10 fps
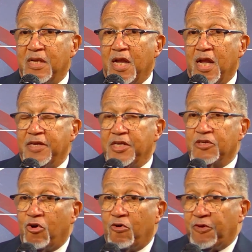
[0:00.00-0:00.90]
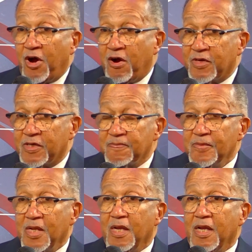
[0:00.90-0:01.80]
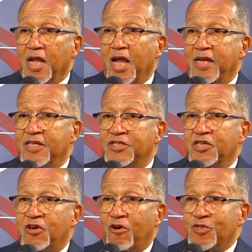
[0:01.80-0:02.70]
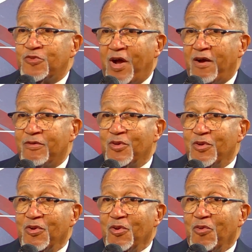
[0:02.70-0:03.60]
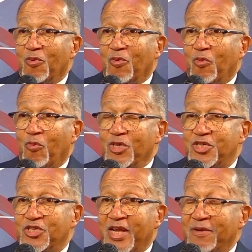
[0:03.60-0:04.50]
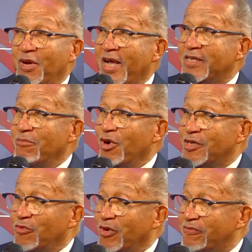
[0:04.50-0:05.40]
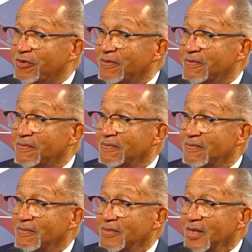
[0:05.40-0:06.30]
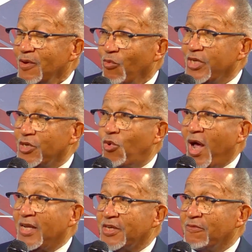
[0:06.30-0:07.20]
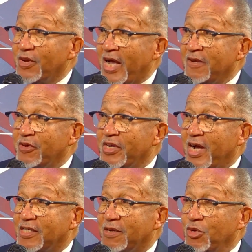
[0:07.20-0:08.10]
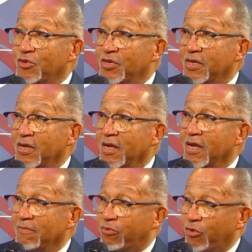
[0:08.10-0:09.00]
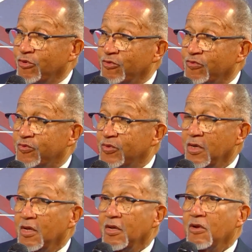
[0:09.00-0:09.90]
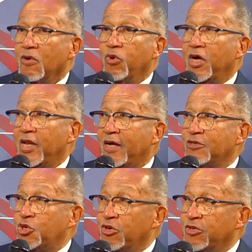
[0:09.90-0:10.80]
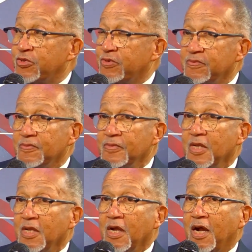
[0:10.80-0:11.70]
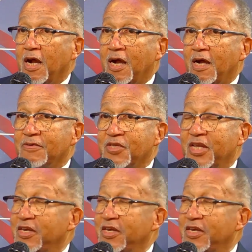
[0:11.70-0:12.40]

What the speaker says: and then go forward? And as she goes forward, will she take Black America with her? Will the quality of life in our community improve? Will our children get an